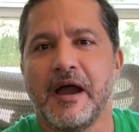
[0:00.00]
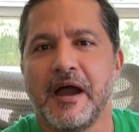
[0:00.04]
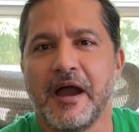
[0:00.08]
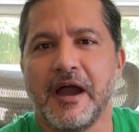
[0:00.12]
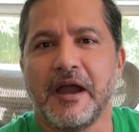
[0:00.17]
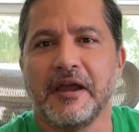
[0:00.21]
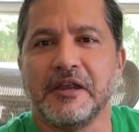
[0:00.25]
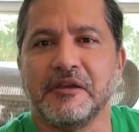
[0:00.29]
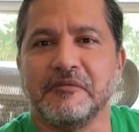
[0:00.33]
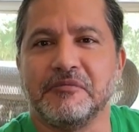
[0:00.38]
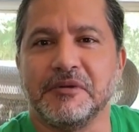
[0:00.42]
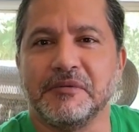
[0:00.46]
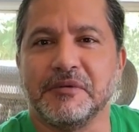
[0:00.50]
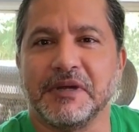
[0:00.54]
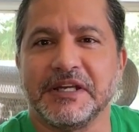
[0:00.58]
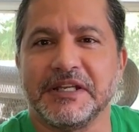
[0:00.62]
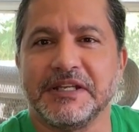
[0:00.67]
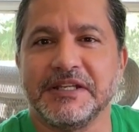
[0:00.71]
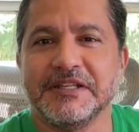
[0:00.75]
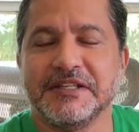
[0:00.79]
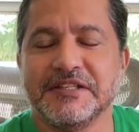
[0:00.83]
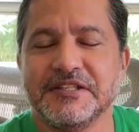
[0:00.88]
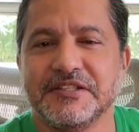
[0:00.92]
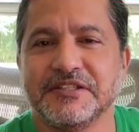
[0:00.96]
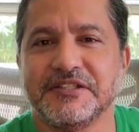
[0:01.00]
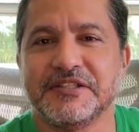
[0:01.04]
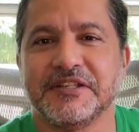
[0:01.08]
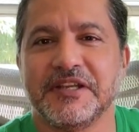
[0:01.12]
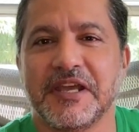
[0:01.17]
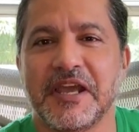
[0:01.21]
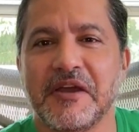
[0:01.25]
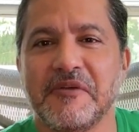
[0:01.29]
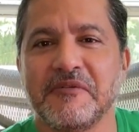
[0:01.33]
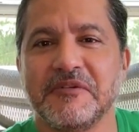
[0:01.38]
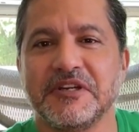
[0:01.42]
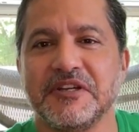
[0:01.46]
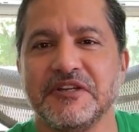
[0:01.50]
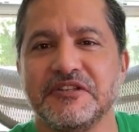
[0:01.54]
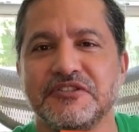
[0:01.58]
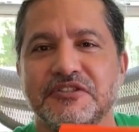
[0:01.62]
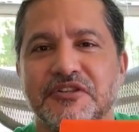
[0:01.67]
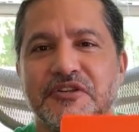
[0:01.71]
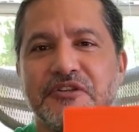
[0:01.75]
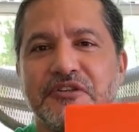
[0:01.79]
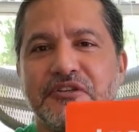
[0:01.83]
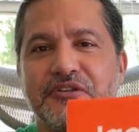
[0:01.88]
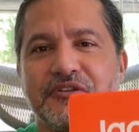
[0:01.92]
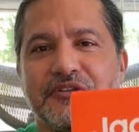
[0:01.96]
Hi everybody. Today I want to
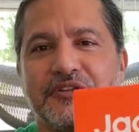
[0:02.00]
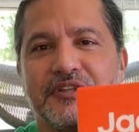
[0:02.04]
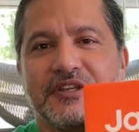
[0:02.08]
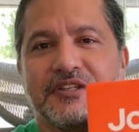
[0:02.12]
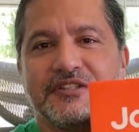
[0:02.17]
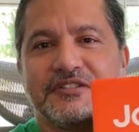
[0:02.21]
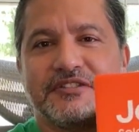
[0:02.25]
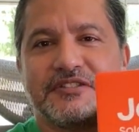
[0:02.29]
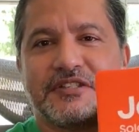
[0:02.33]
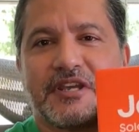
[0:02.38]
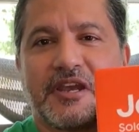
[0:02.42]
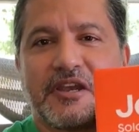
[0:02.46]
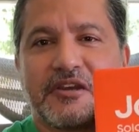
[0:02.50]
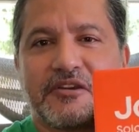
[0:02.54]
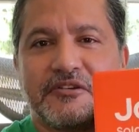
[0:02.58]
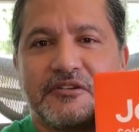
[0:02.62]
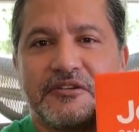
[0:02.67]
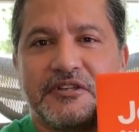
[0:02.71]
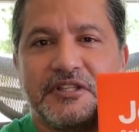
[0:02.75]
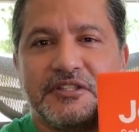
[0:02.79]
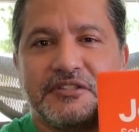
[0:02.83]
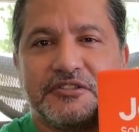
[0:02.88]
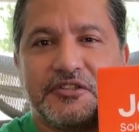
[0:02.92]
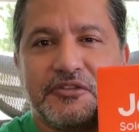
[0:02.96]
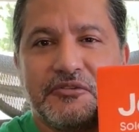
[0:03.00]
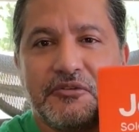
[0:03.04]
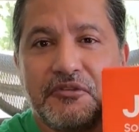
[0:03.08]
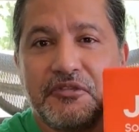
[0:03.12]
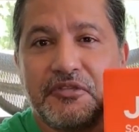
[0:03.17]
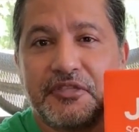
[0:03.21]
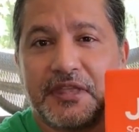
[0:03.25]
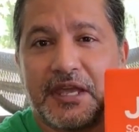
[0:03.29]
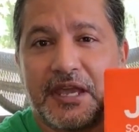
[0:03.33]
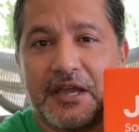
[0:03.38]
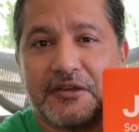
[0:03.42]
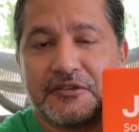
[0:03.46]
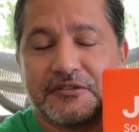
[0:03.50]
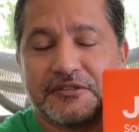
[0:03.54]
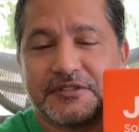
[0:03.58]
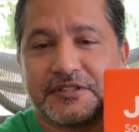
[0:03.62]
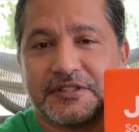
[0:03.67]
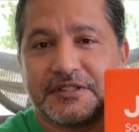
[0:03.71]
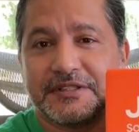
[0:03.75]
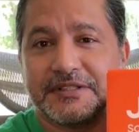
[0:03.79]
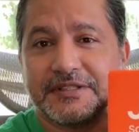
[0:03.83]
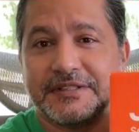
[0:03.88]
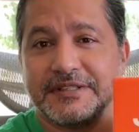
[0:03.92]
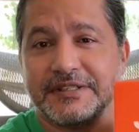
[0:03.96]
show you the Jackery 2000.
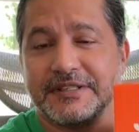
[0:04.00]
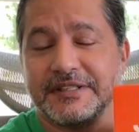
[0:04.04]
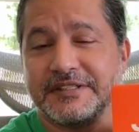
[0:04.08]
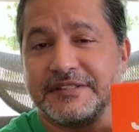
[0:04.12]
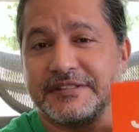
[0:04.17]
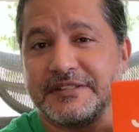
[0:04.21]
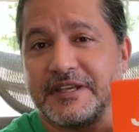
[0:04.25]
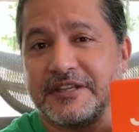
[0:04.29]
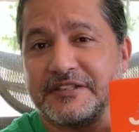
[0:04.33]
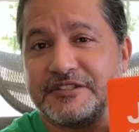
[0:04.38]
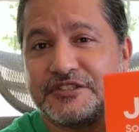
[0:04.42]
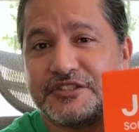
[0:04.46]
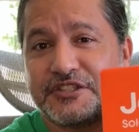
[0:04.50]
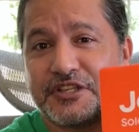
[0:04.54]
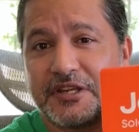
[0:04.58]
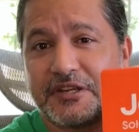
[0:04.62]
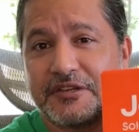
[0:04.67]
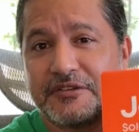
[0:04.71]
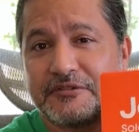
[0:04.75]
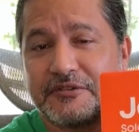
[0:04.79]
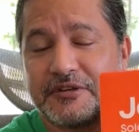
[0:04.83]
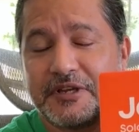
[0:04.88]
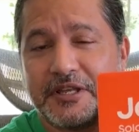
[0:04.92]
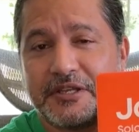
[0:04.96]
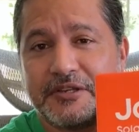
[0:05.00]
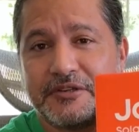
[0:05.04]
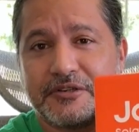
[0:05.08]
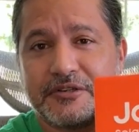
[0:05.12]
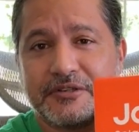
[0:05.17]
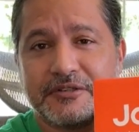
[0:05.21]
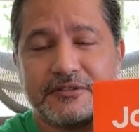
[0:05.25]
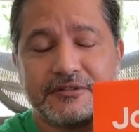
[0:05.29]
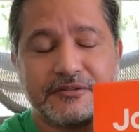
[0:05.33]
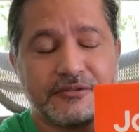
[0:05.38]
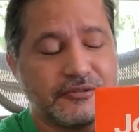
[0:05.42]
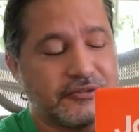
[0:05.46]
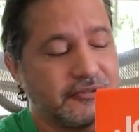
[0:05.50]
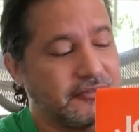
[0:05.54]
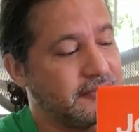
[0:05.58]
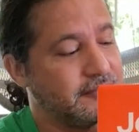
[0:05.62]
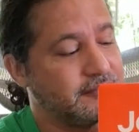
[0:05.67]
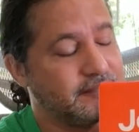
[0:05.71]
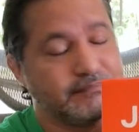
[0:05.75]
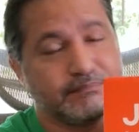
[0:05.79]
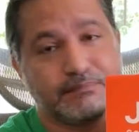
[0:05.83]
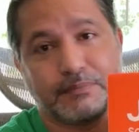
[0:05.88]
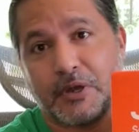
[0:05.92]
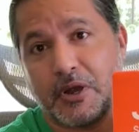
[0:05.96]
It's a generator or
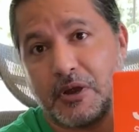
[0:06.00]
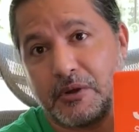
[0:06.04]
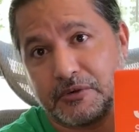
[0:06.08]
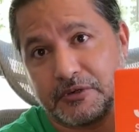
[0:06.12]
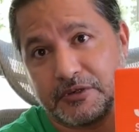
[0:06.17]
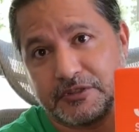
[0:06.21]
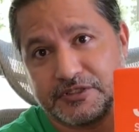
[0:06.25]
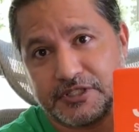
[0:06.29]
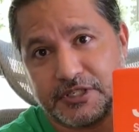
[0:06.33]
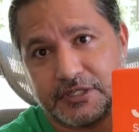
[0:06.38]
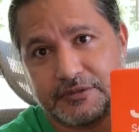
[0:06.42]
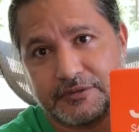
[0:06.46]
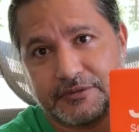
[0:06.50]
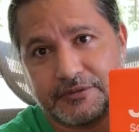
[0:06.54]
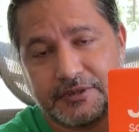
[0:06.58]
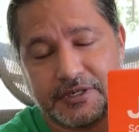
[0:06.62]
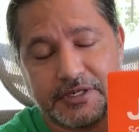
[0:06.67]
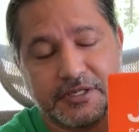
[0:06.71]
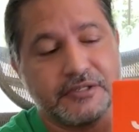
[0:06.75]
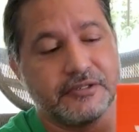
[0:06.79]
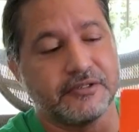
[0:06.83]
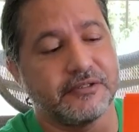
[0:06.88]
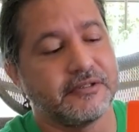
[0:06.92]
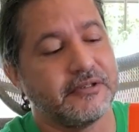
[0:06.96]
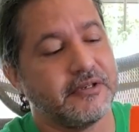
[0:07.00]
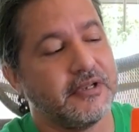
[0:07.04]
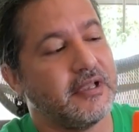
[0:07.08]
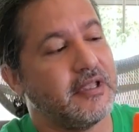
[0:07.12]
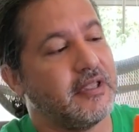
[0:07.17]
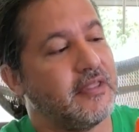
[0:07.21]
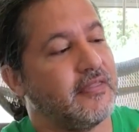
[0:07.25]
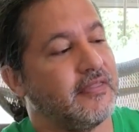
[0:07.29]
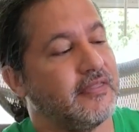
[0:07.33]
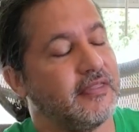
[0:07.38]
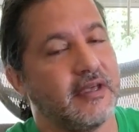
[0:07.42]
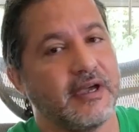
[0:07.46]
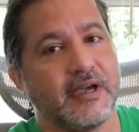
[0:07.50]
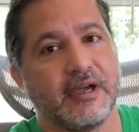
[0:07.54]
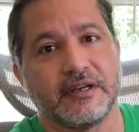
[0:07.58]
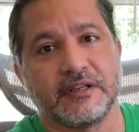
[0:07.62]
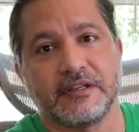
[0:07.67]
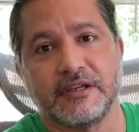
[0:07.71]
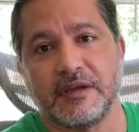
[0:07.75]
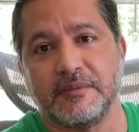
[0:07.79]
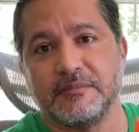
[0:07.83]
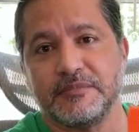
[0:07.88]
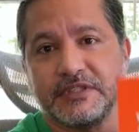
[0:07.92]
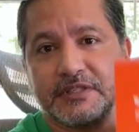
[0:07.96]
power generator that
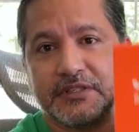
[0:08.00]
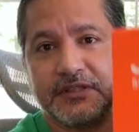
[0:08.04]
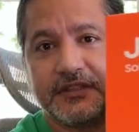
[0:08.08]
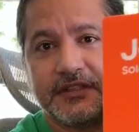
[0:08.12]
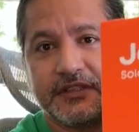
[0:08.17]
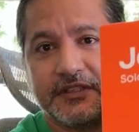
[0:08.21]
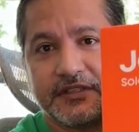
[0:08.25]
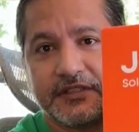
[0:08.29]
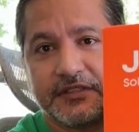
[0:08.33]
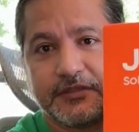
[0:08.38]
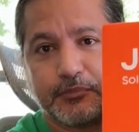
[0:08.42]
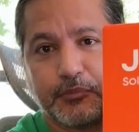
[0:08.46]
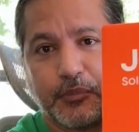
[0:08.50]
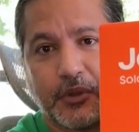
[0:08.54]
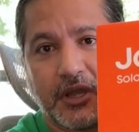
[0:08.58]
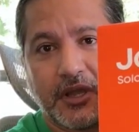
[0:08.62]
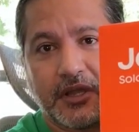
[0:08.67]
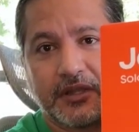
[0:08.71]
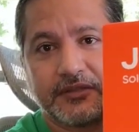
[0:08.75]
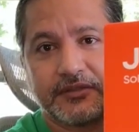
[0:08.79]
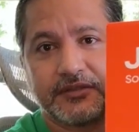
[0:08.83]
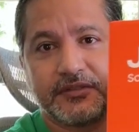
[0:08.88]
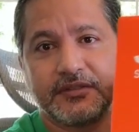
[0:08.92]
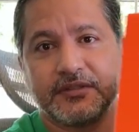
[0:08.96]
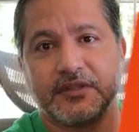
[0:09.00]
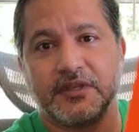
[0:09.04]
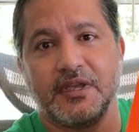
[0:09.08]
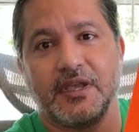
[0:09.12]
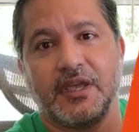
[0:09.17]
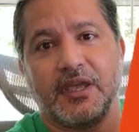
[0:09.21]
comes in this box,